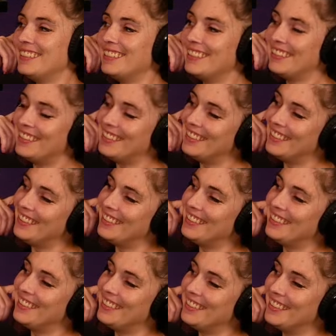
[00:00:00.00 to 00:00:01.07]

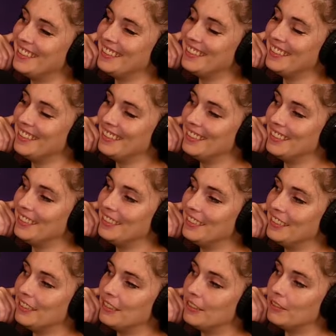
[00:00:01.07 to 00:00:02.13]

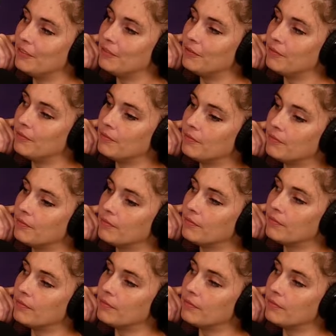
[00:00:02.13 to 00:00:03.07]
No words are spoken by the person on screen.